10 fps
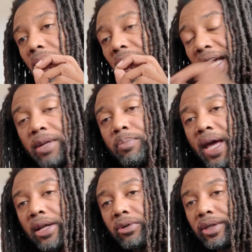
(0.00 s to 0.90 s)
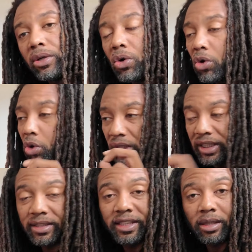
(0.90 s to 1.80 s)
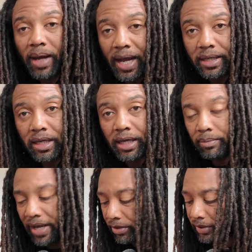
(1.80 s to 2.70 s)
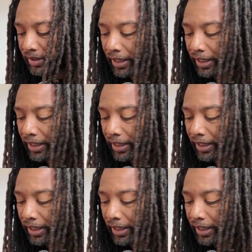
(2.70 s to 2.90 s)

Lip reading: lead battery or lithium ion battery,